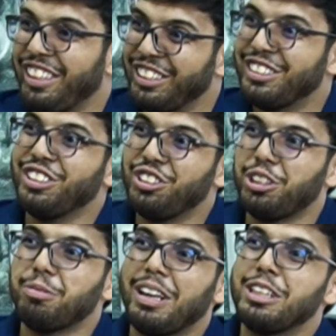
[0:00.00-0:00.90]

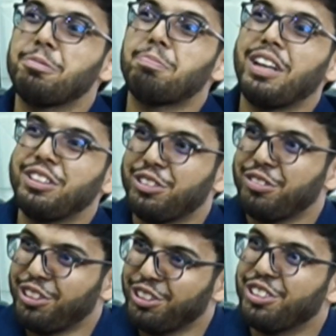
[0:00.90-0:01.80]
internship as part
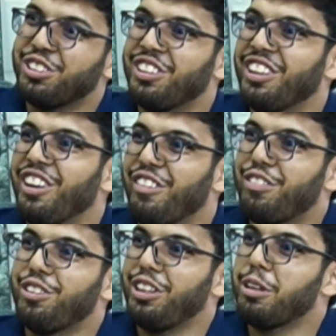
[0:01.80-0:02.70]
of your
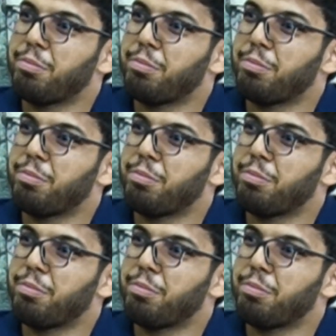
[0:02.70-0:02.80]
4 year